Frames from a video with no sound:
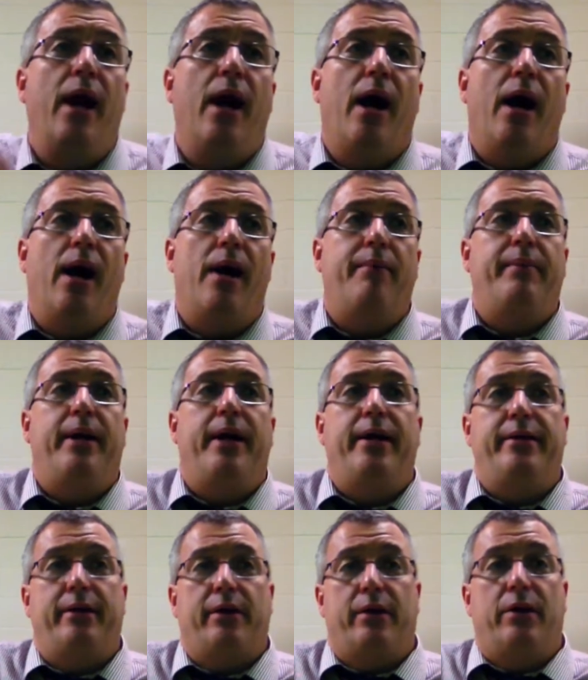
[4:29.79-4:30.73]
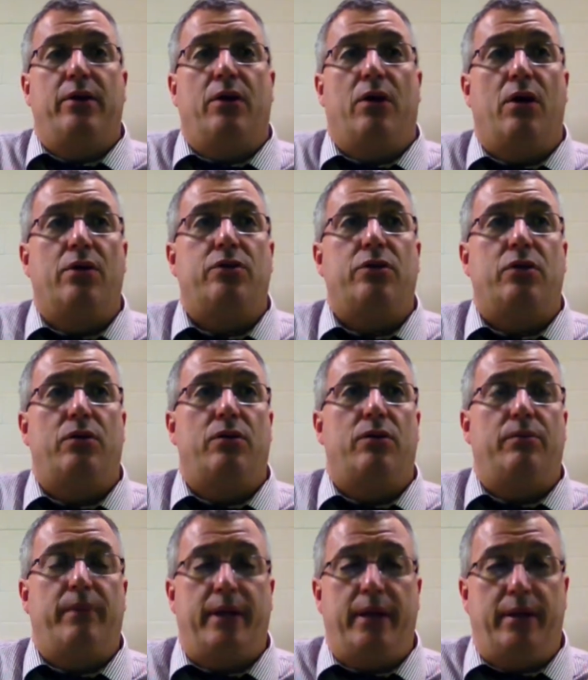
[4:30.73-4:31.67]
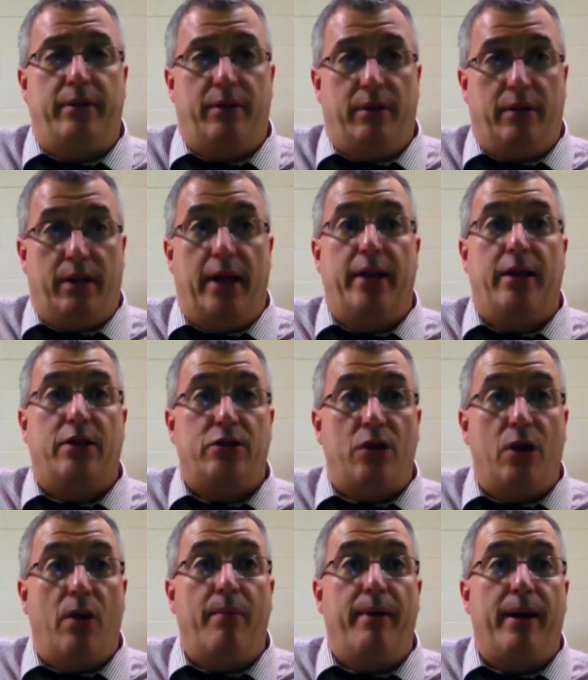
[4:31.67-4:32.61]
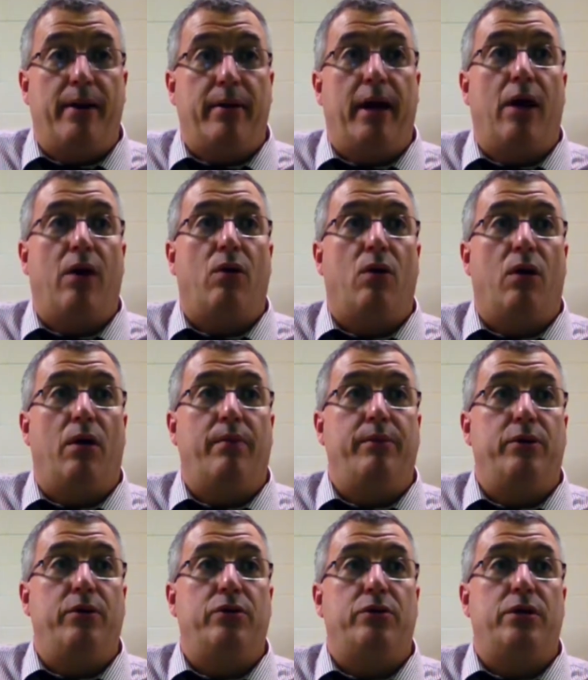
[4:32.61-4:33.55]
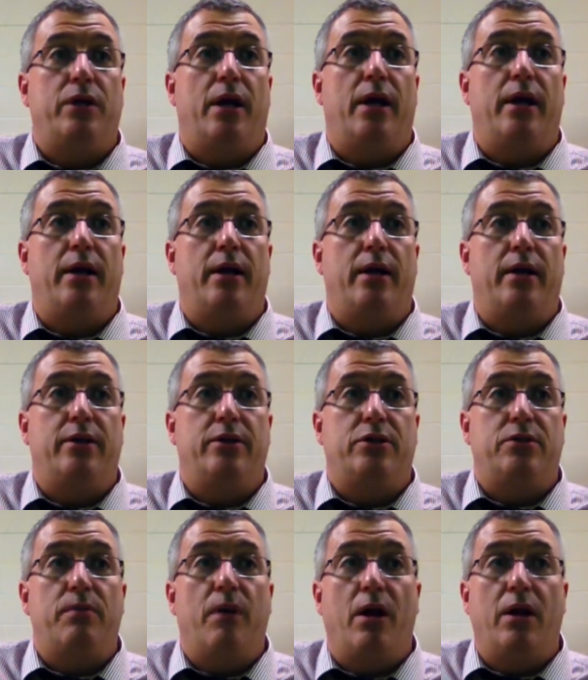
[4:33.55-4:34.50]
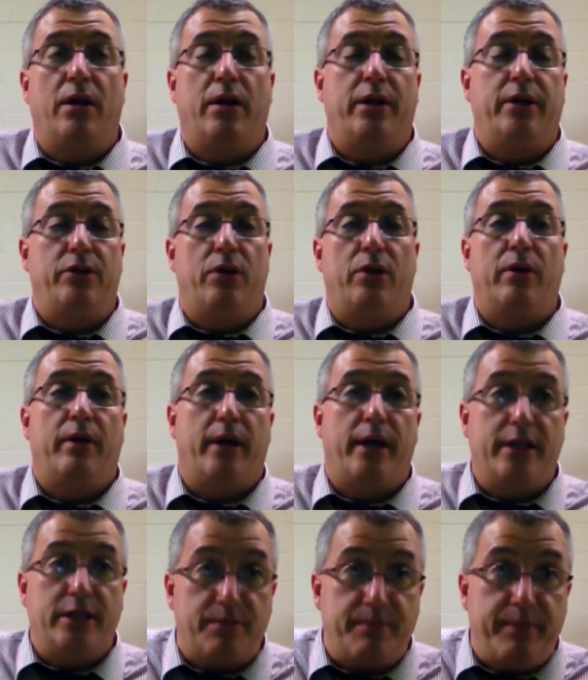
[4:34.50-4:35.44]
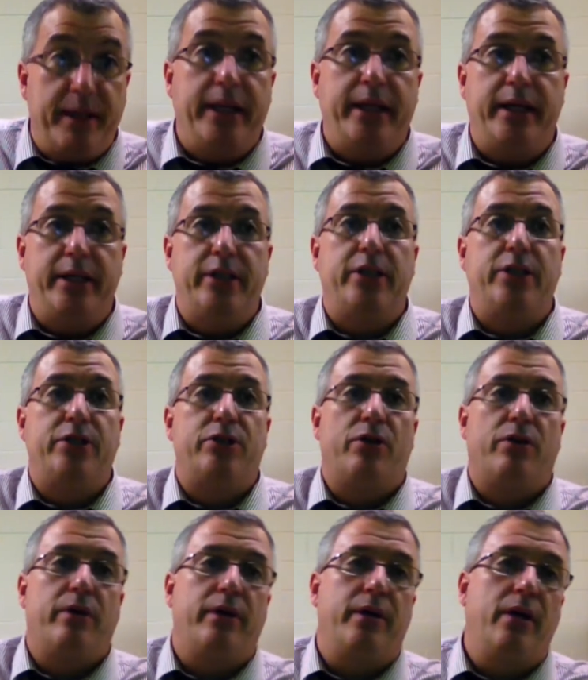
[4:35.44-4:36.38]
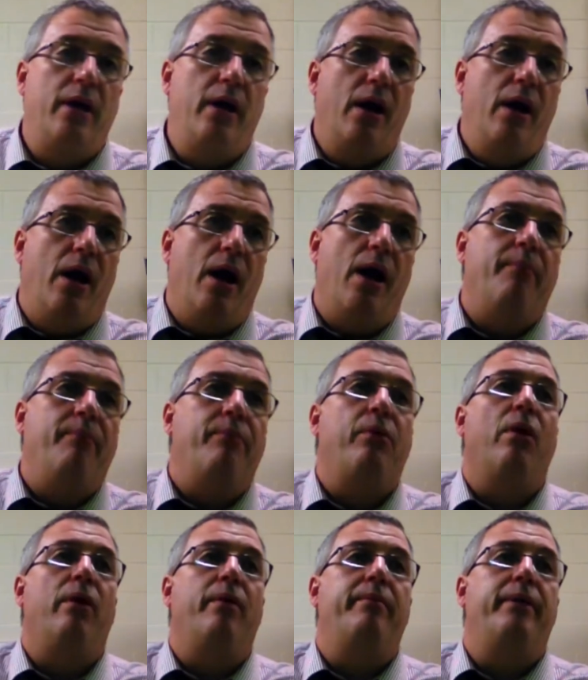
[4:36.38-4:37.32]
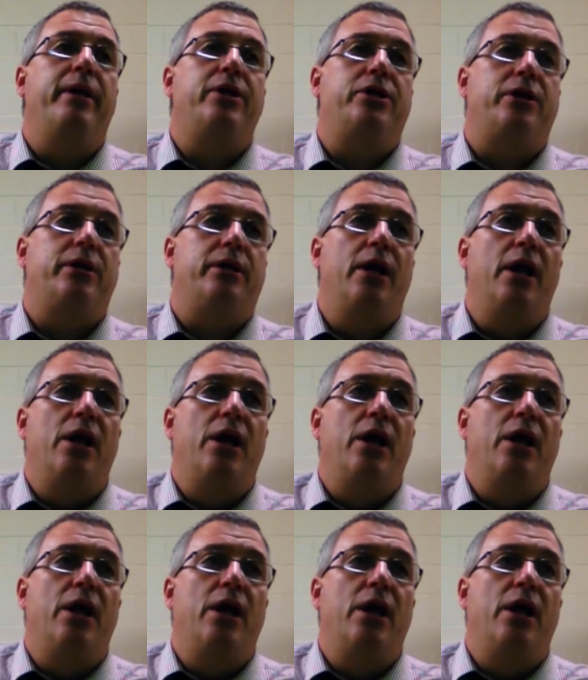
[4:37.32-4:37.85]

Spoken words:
And they're going to also be letting us know about alcohol abuse and smuggling and speakeasies during Prohibition.